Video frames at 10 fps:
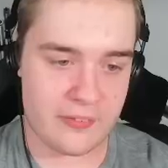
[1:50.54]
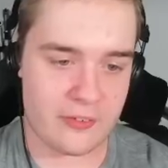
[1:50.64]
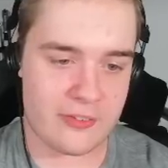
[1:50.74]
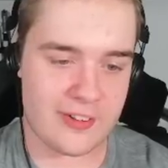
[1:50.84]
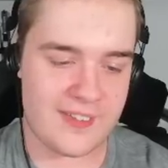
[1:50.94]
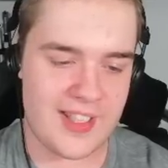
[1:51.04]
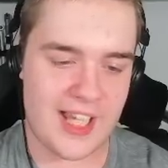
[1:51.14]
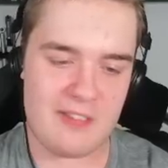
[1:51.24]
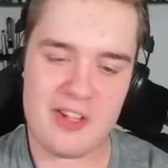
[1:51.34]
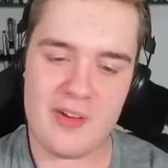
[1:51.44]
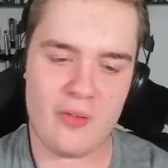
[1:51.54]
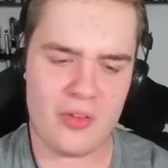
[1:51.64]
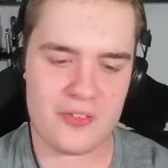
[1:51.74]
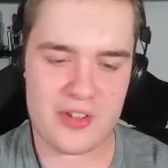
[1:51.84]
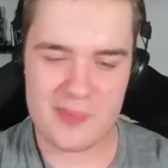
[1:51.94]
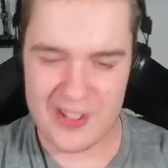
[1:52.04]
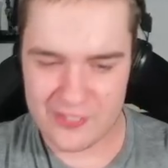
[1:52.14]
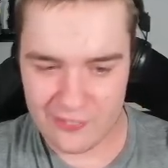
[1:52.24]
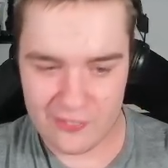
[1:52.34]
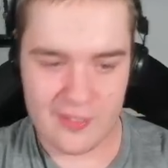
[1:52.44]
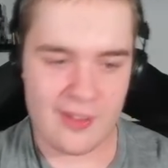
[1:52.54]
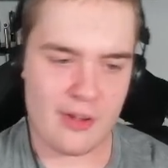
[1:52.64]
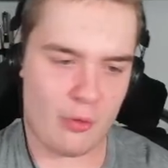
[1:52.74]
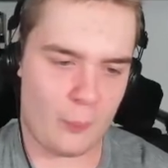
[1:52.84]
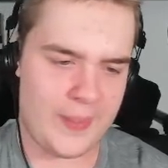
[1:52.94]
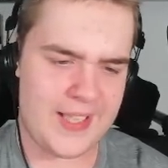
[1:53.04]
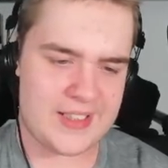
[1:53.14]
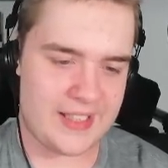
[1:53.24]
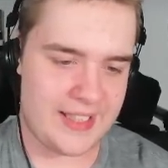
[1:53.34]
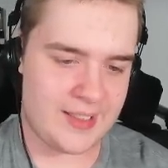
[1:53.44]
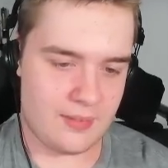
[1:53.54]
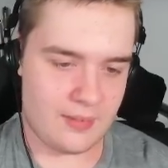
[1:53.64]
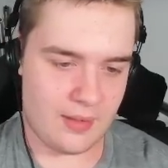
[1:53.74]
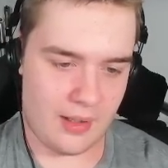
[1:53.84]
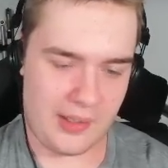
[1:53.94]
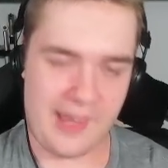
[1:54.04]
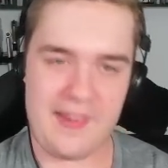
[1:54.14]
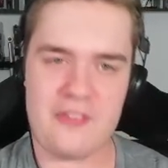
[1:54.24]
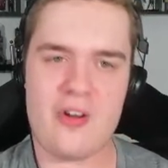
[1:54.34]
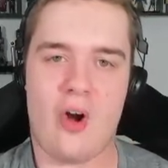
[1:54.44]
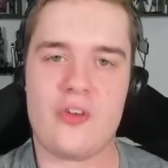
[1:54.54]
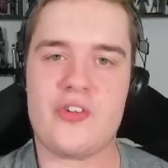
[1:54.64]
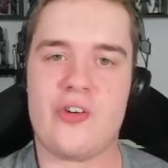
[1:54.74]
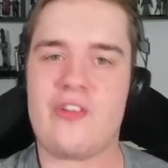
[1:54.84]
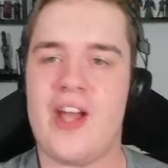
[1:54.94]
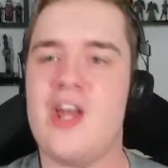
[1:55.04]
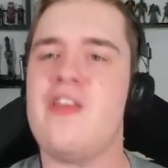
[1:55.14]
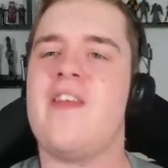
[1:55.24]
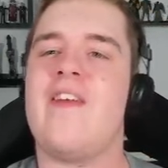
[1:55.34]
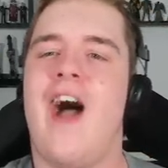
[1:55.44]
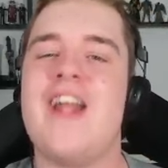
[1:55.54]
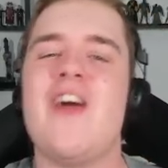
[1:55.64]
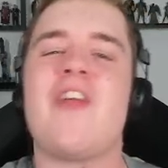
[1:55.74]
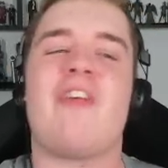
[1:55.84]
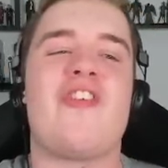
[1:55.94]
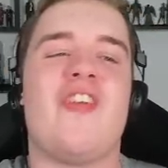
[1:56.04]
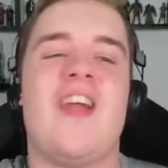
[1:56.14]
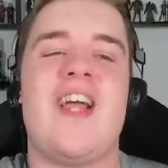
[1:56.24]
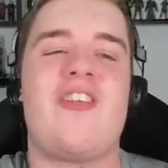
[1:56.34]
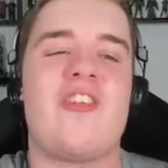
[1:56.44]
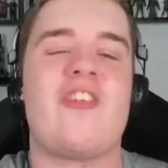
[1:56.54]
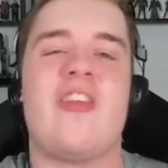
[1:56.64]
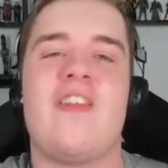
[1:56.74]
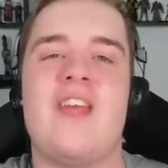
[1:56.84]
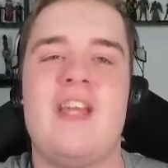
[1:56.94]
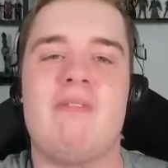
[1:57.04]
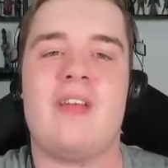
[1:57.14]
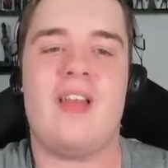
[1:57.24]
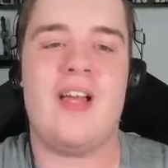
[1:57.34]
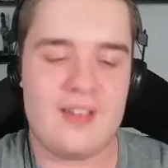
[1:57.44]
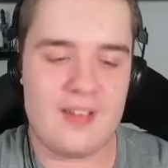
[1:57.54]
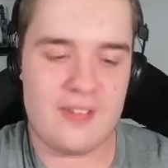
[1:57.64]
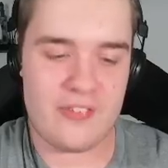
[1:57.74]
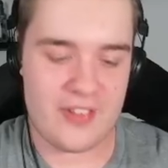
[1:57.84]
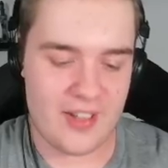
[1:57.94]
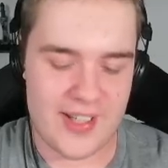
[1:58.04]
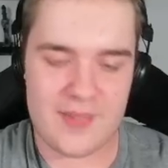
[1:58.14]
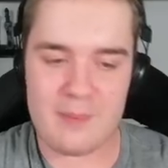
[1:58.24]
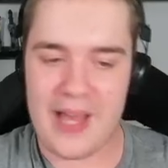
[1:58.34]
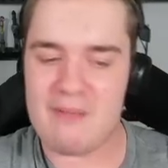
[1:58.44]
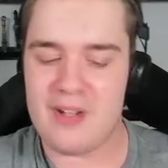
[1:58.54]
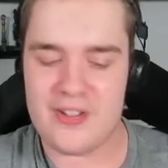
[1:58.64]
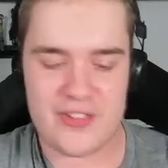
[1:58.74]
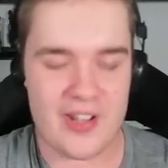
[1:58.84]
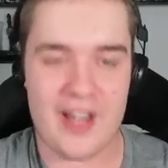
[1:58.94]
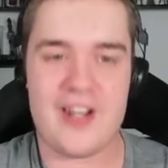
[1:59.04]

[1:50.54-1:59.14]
The Slitheen cameo in all three specials. Weirdly. Okay, that's an odd choice. I know that Russell likes the Slitheen, but like, does he like them that much? I don't